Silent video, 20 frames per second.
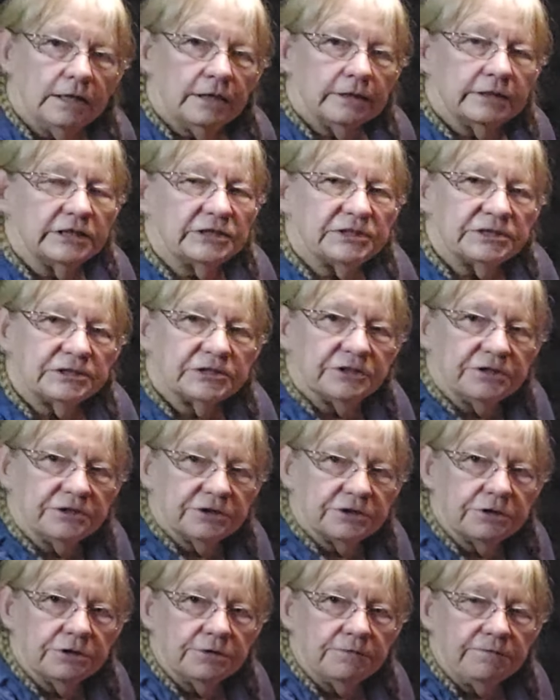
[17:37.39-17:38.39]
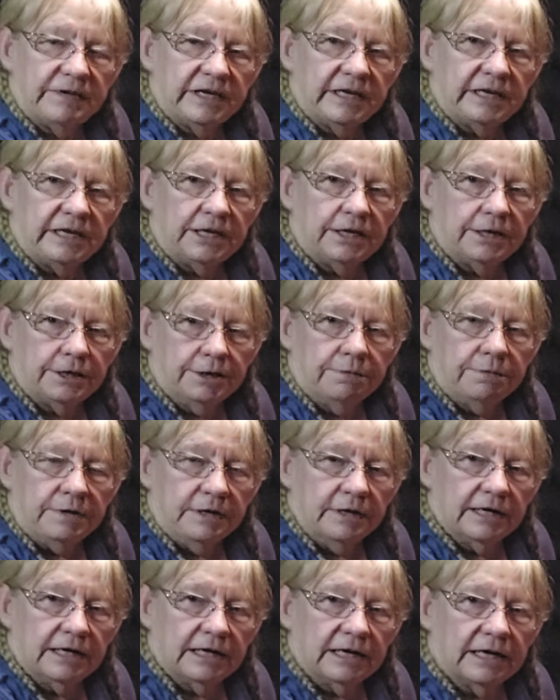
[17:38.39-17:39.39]
this is the 3rd video,
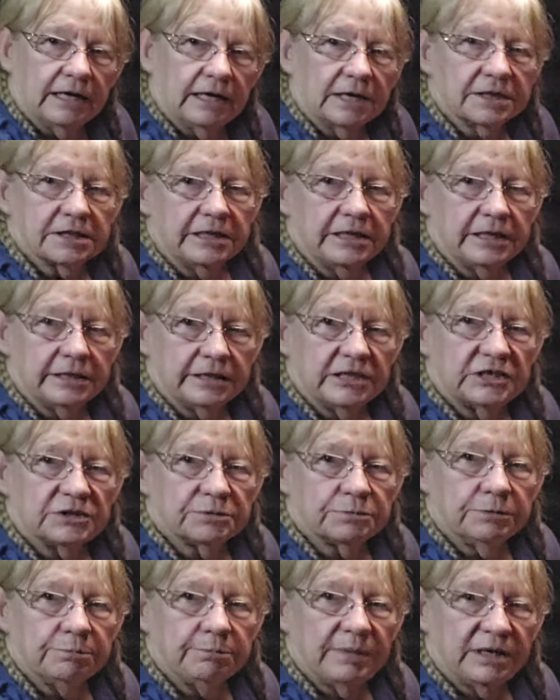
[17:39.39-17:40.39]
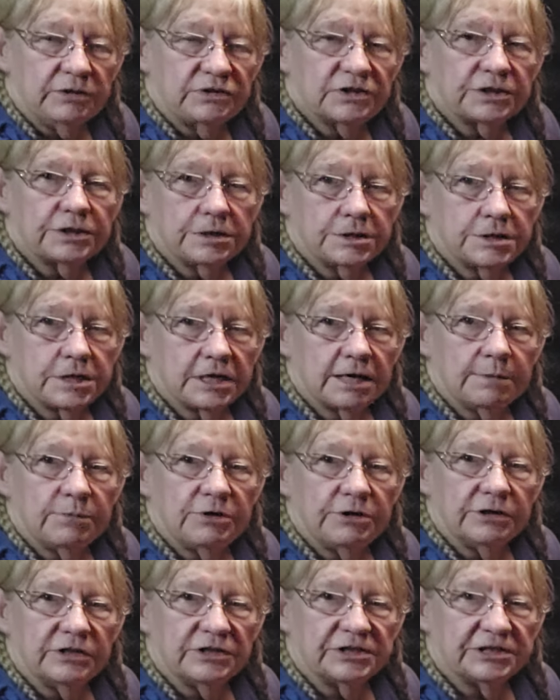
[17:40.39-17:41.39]
and I think this one, most of the time
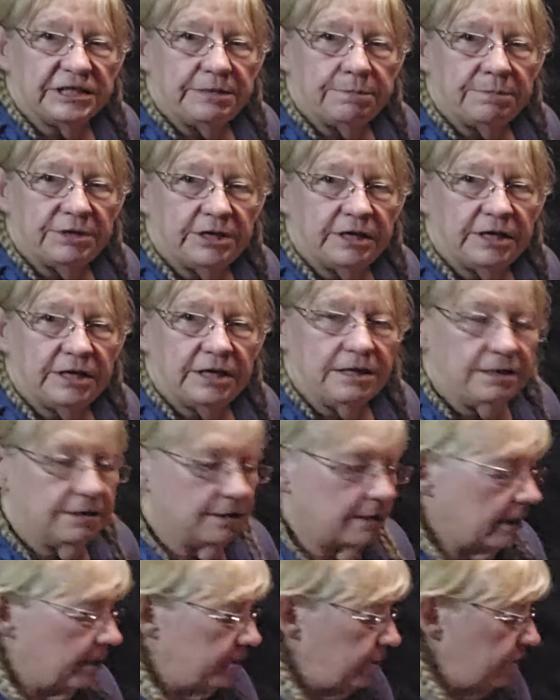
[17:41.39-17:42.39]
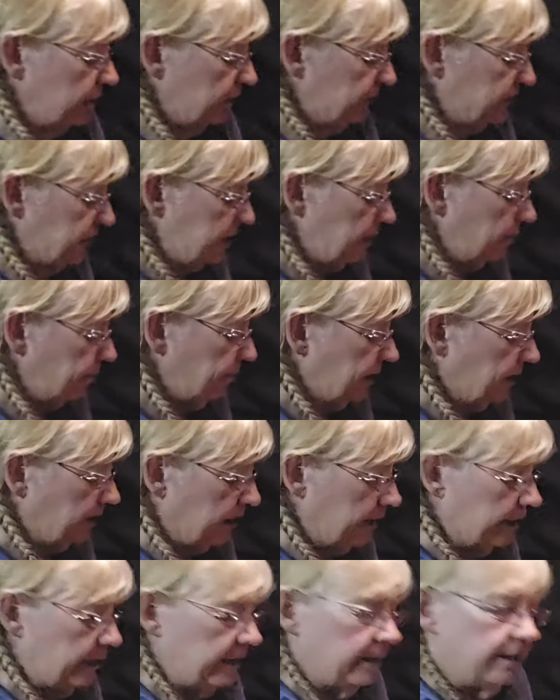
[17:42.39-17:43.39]
you could see me, and you could see the
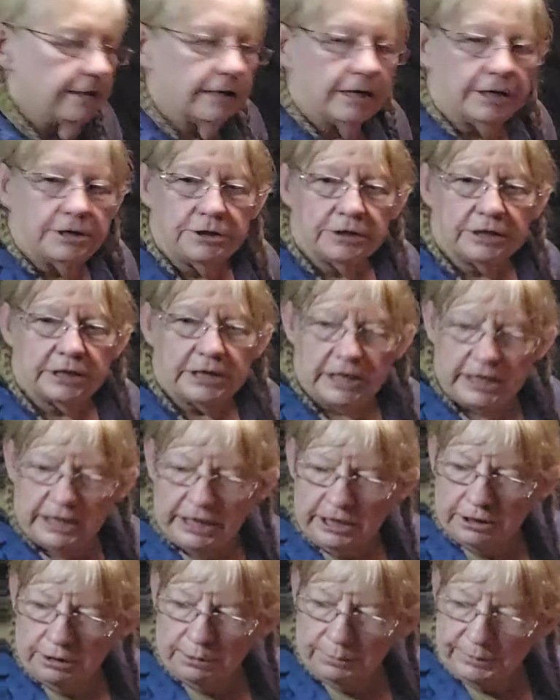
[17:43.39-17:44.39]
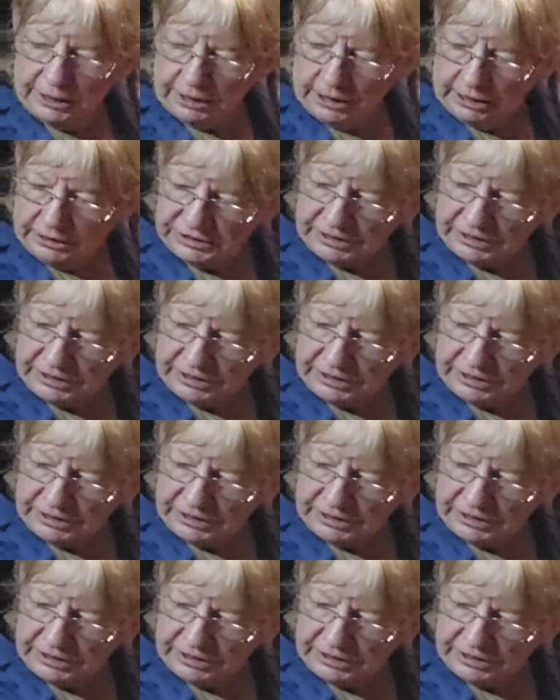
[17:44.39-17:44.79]
potty, and you could hear, because